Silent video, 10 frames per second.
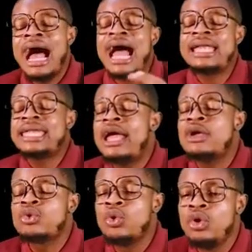And
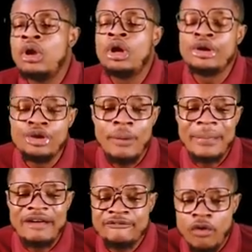then rule
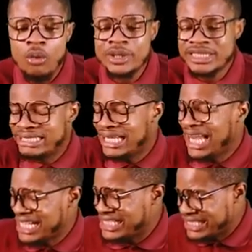number four, which is the
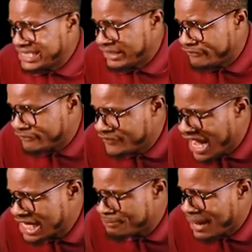last,
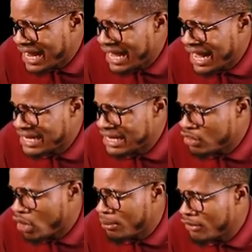divide by any
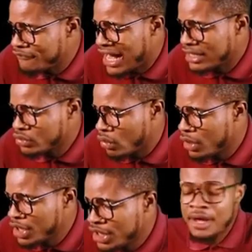common factor.
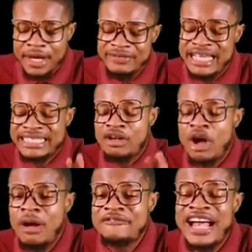If there's a
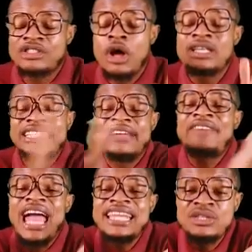common factor,
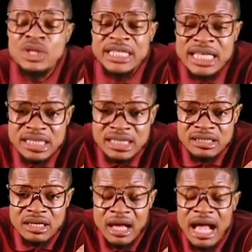divide it with
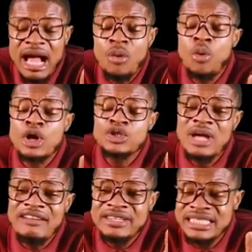it. And once
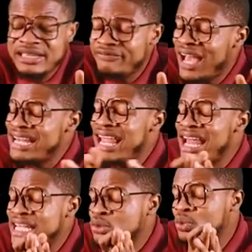you have
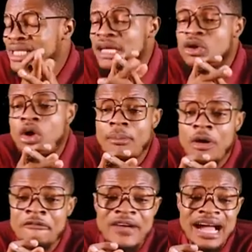divided it with the
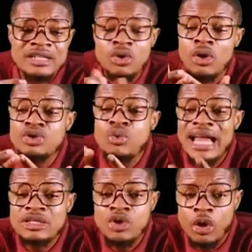common factor, you
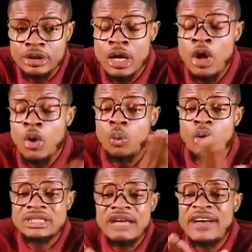are done.
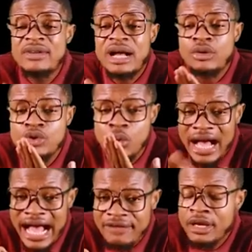Whatever you are going to
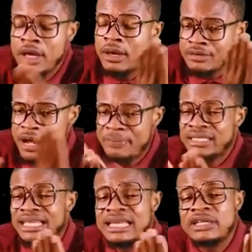have
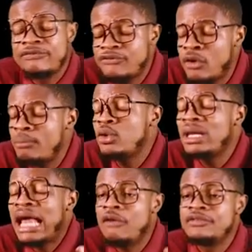represent the
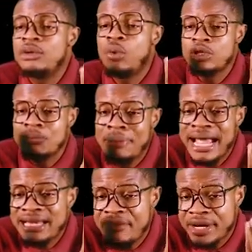formula of the word
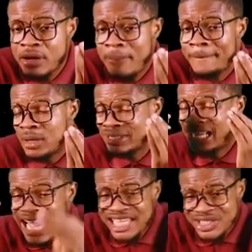binary compound.
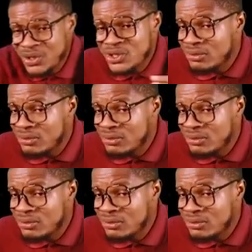Can I show you